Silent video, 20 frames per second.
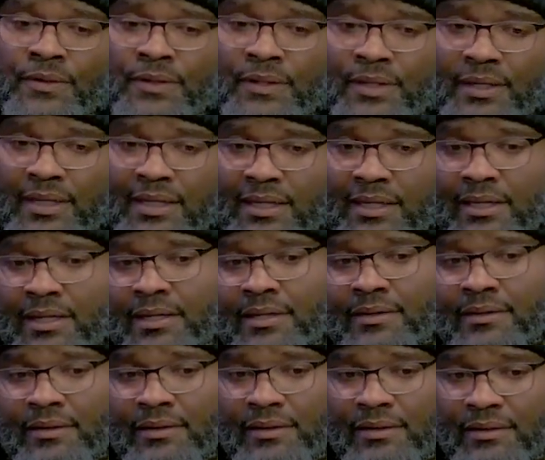
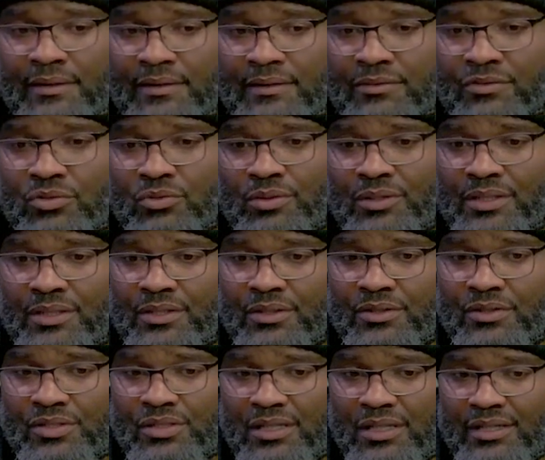And 20
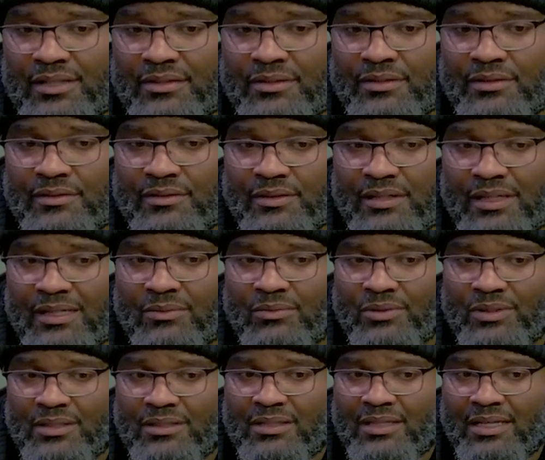years later, I
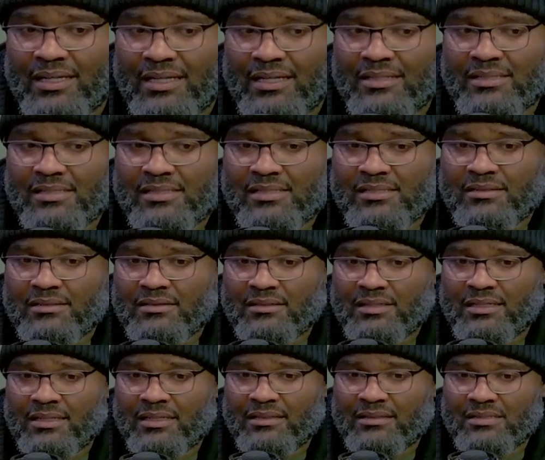realized
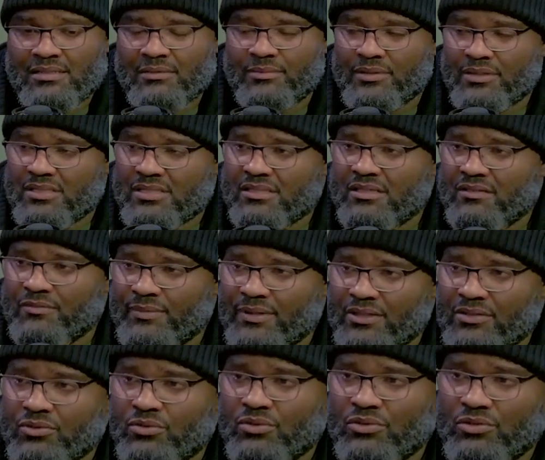that some of the stuff my
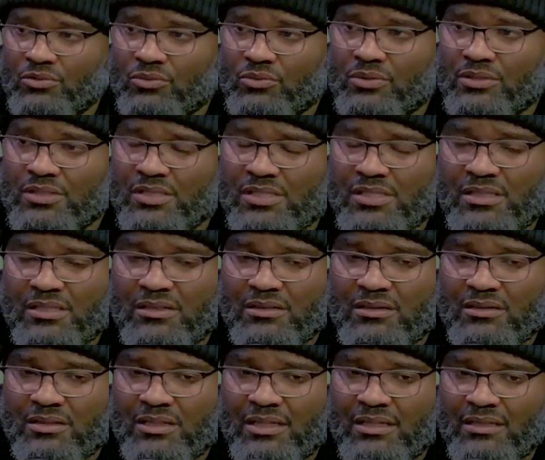daughter was
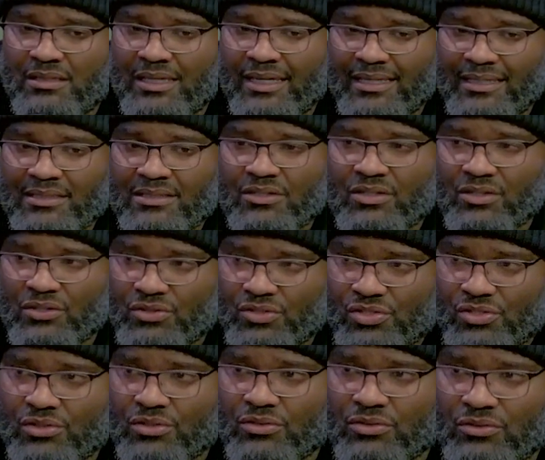the ache in her
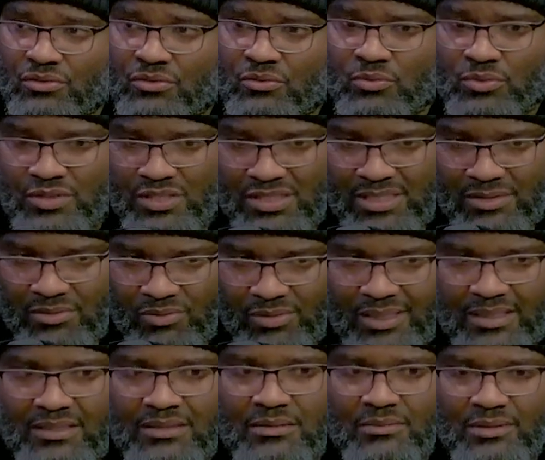soul was
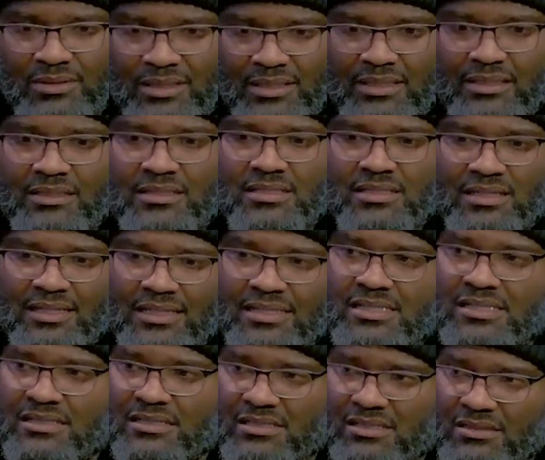directly related to that
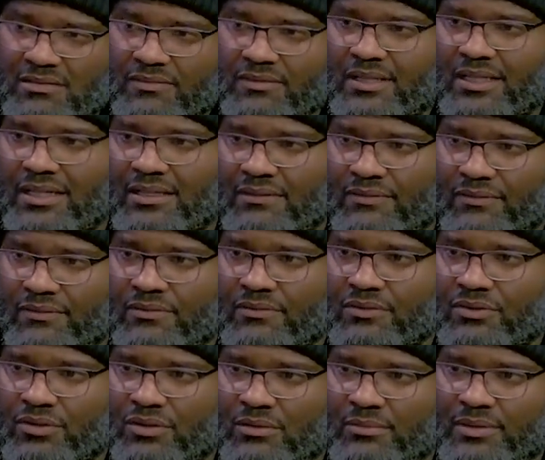season of life.
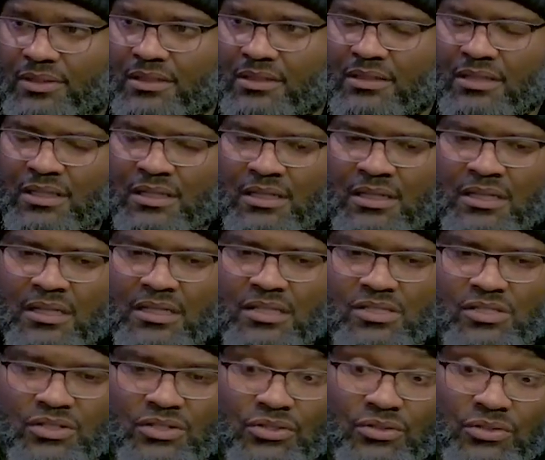You know what I mean?
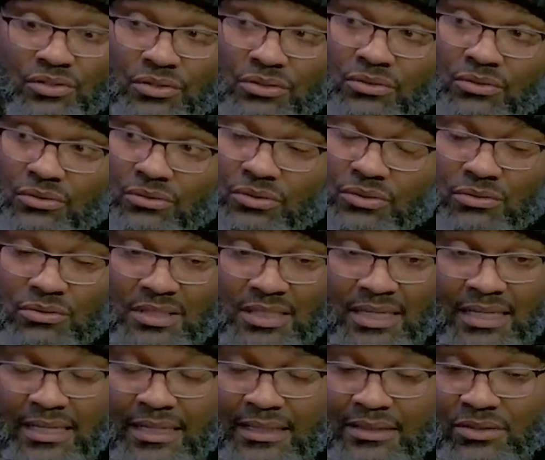So you do, you
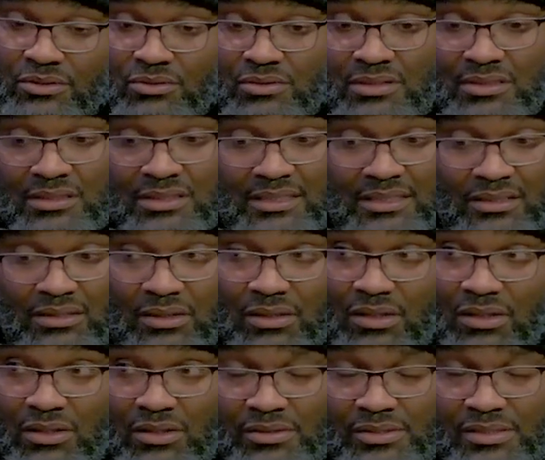can, you can get
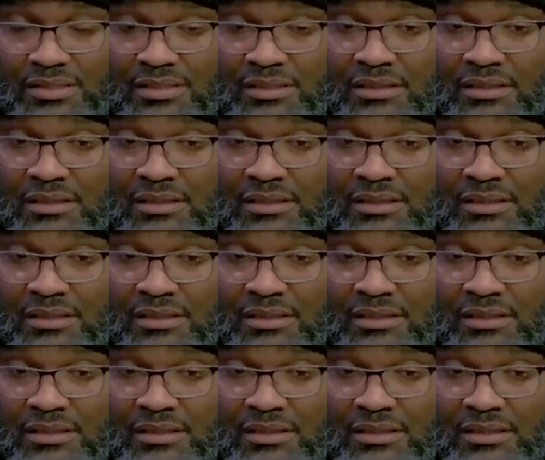lost